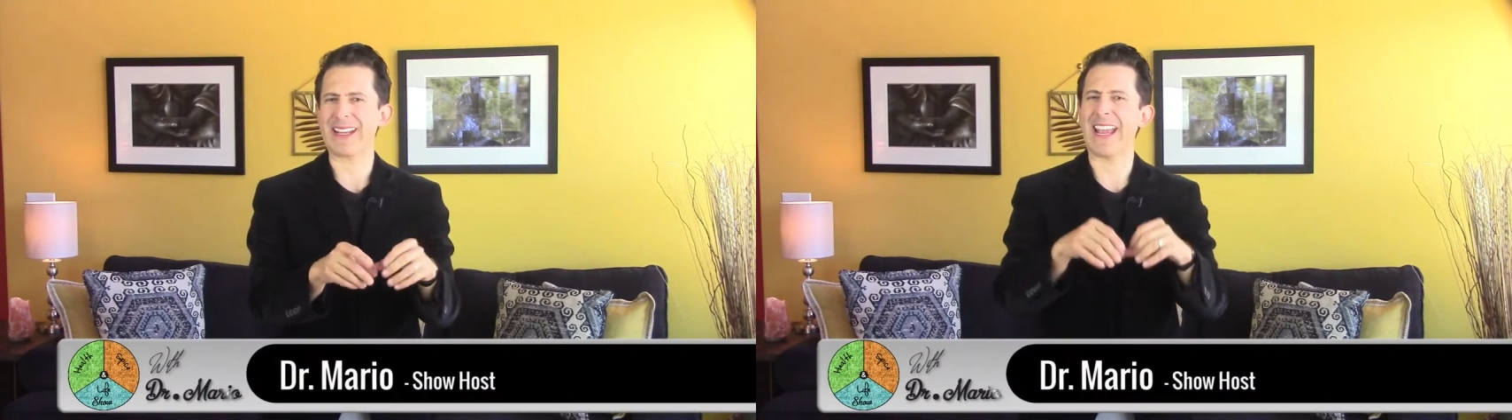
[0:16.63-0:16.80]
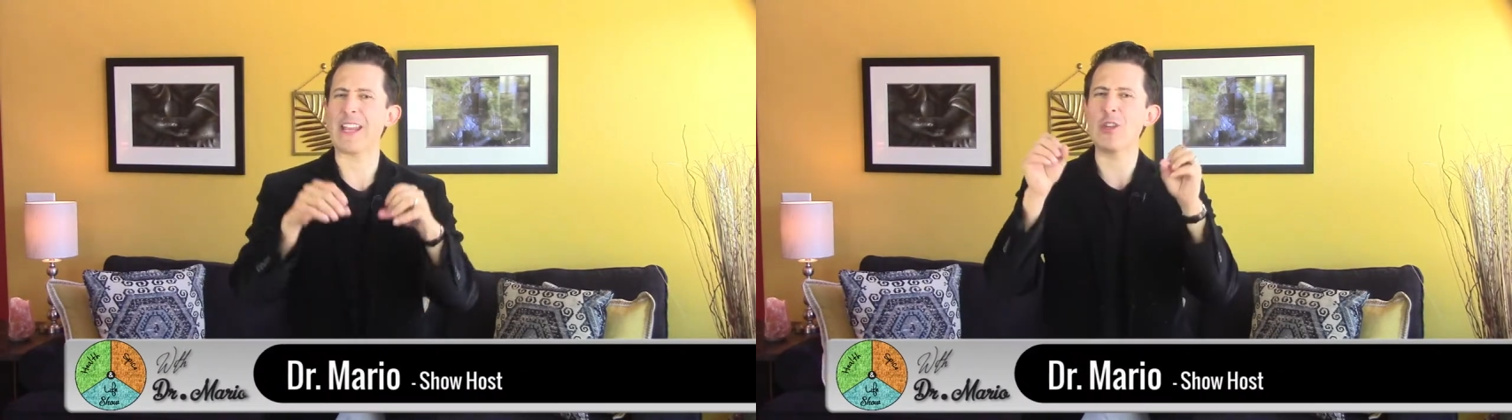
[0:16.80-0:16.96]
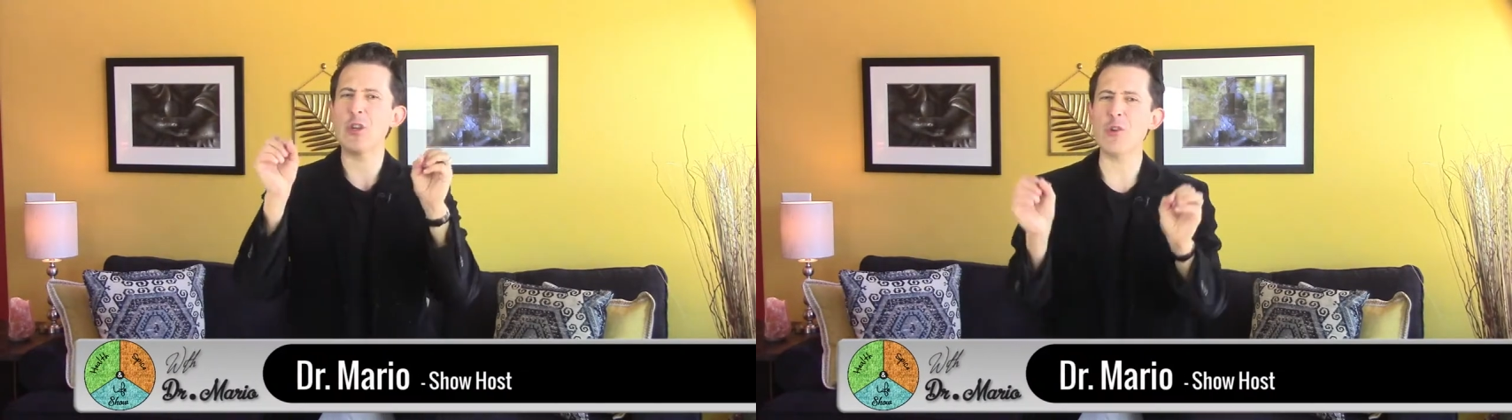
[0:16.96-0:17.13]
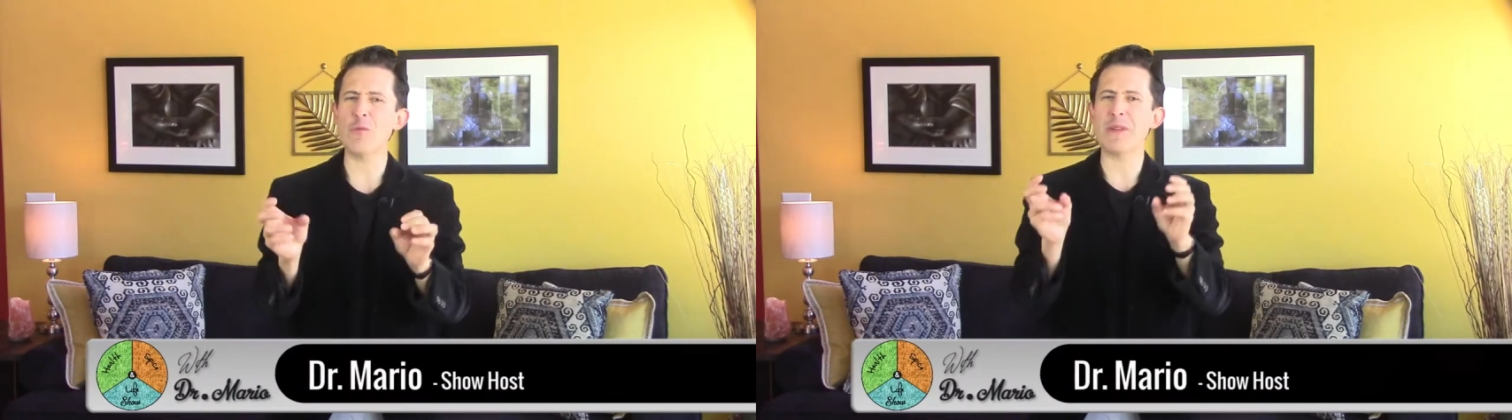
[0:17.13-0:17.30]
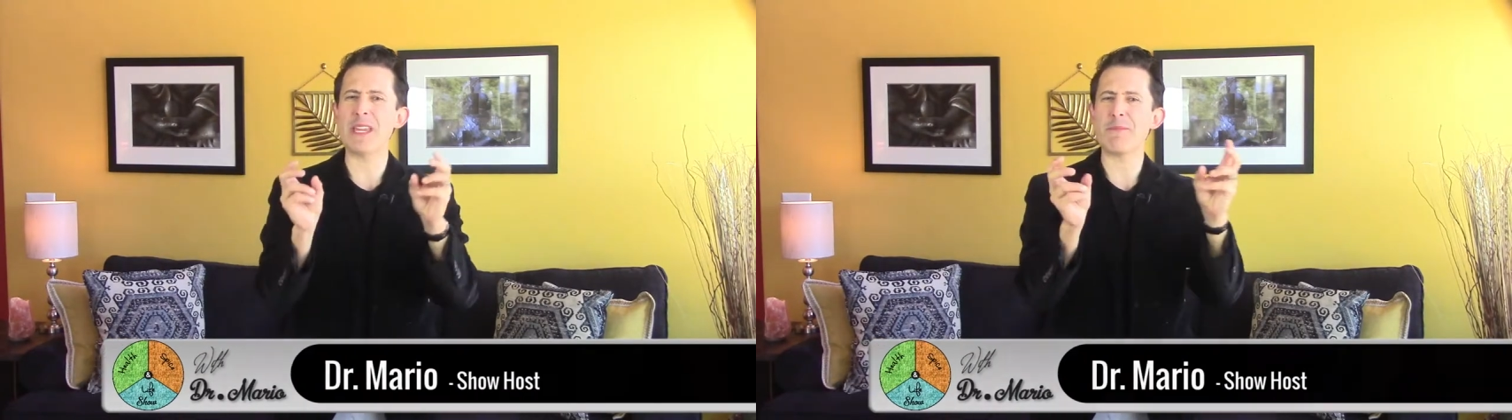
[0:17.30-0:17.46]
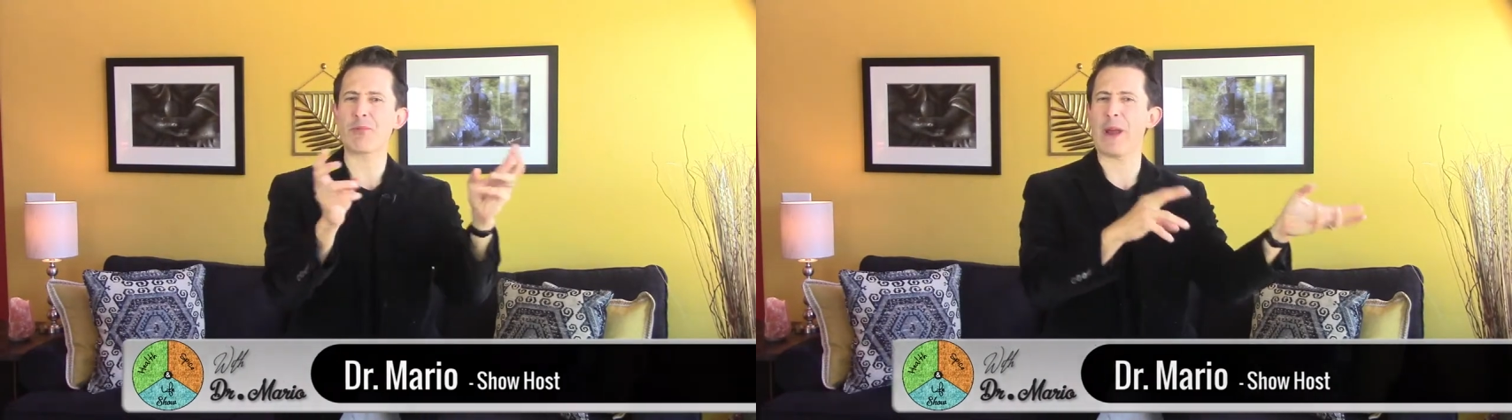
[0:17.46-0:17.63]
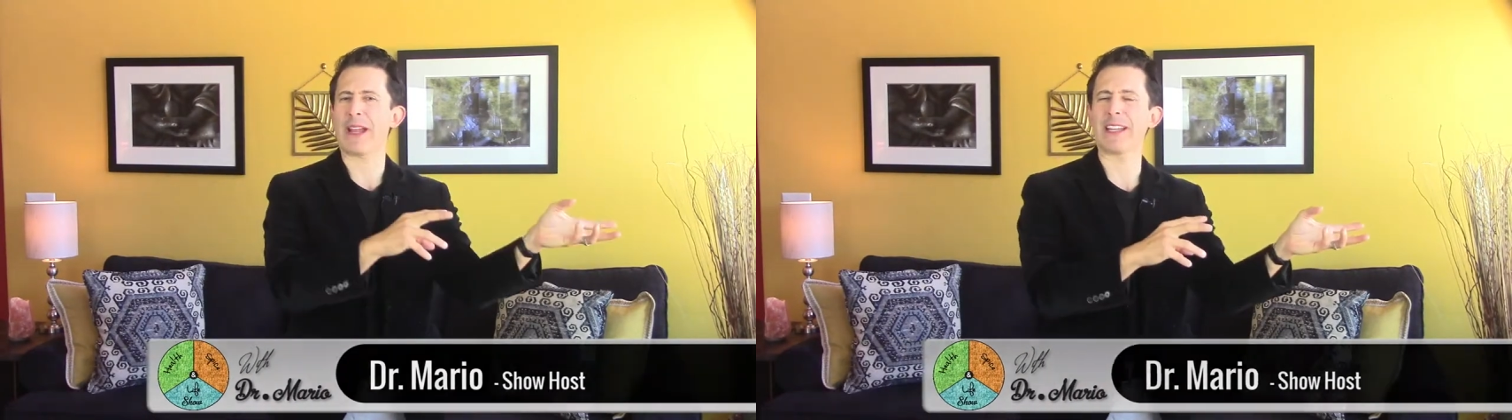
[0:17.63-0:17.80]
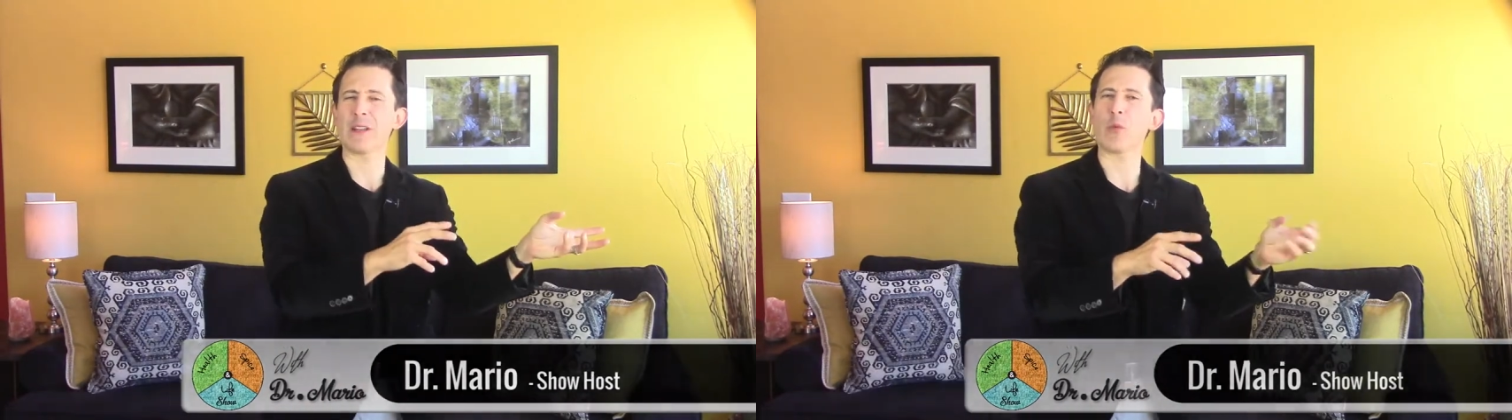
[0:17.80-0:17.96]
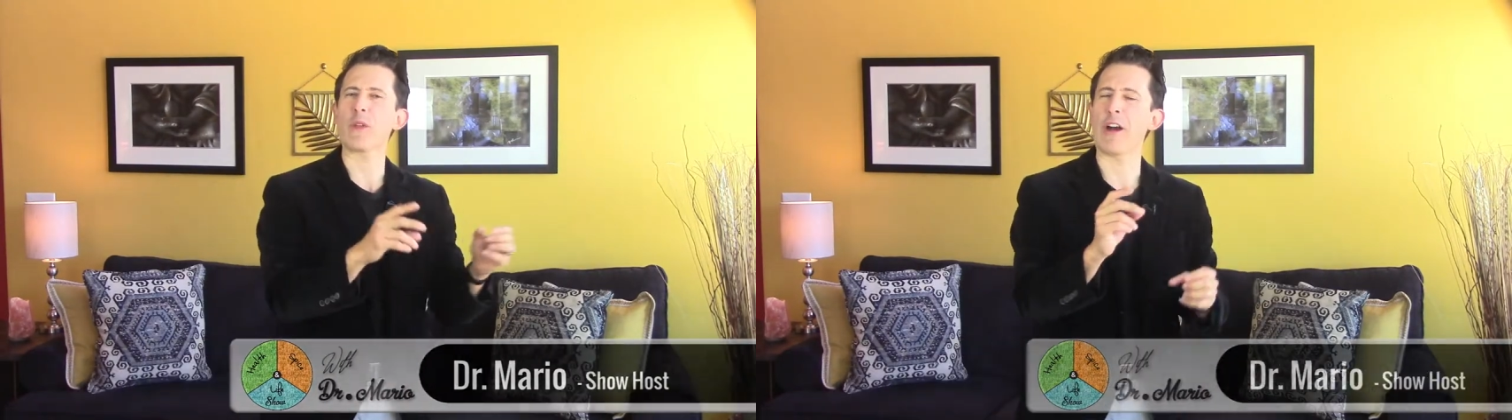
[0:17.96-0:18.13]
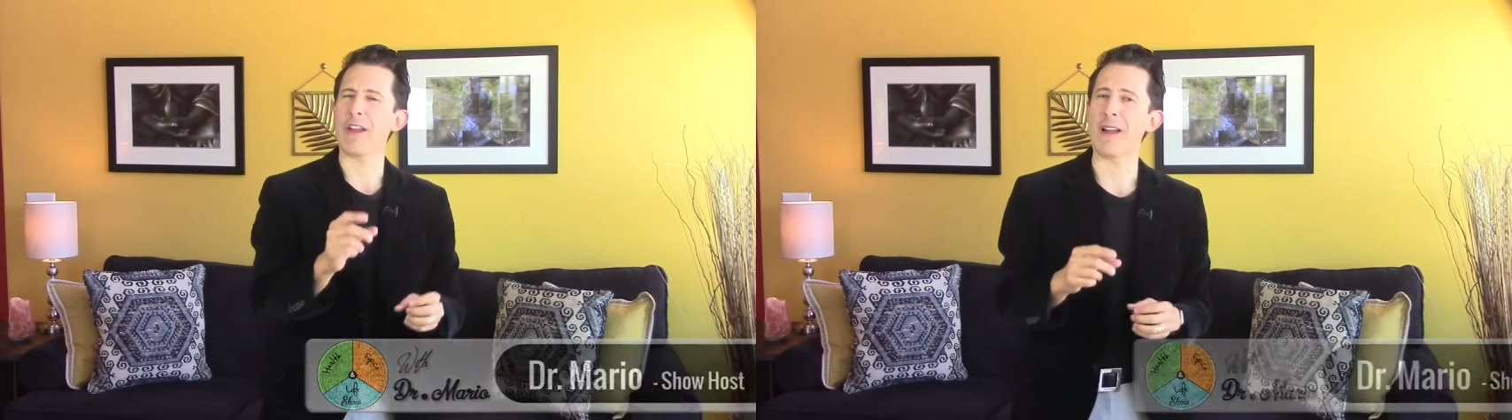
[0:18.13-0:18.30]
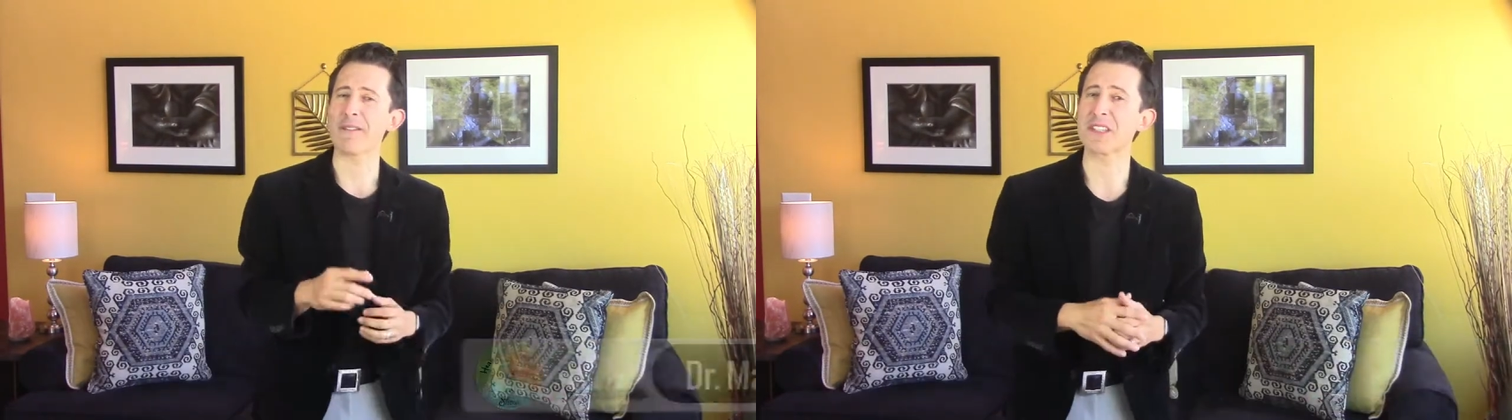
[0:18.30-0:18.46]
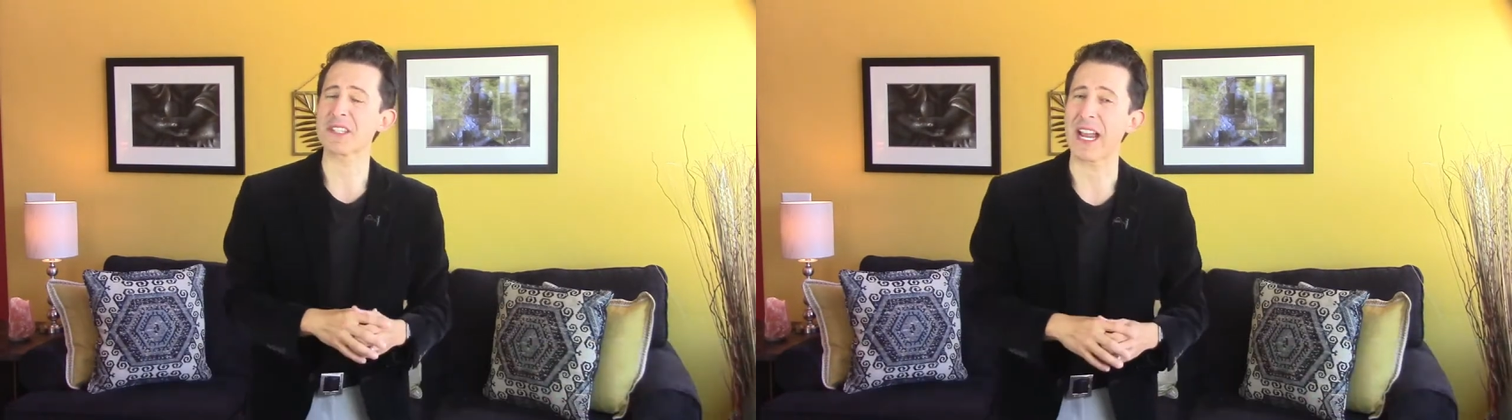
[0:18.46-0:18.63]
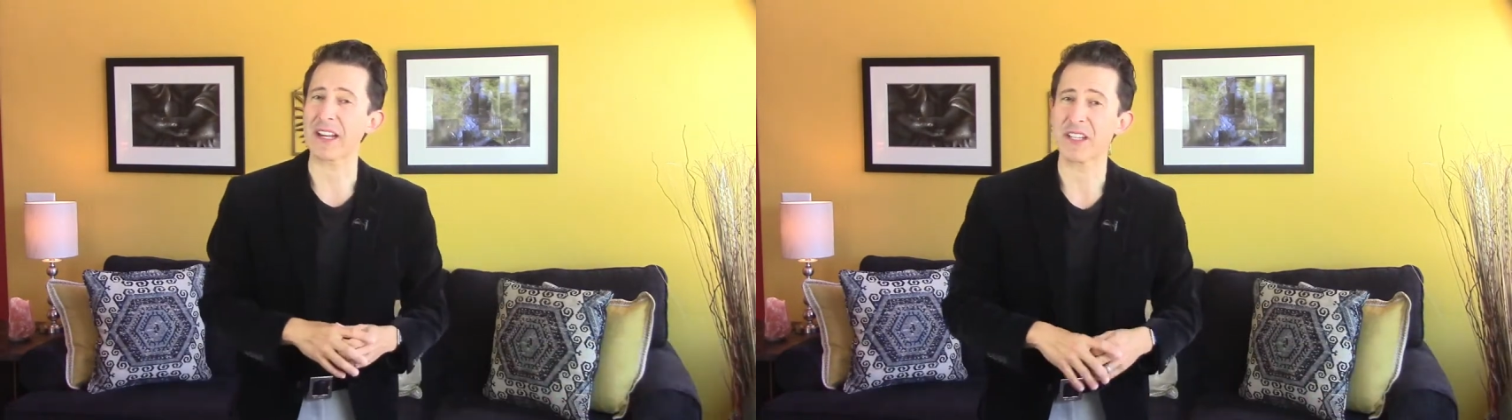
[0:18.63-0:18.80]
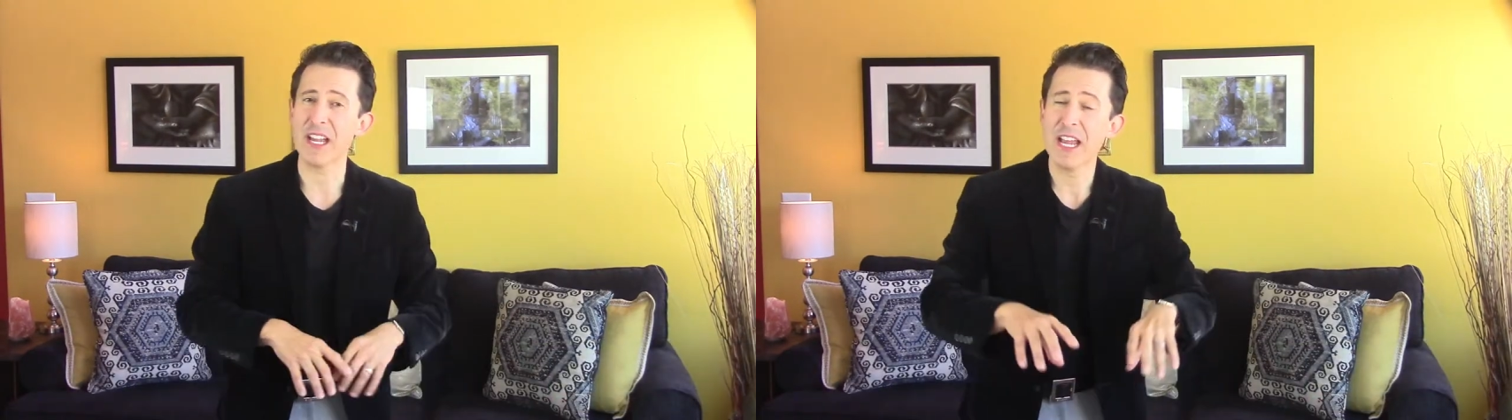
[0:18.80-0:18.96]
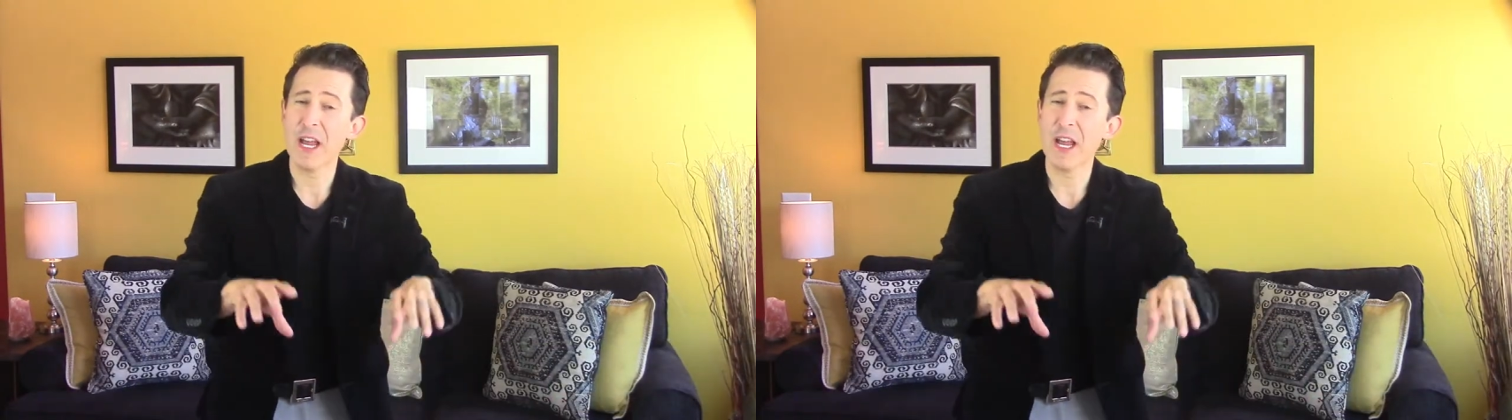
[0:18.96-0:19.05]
Can you be pregnant without having sex?